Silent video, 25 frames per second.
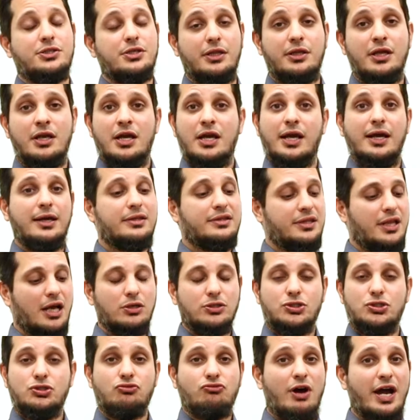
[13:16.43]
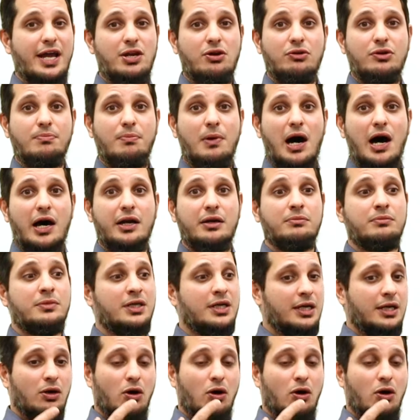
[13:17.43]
It tells you right on the bottom,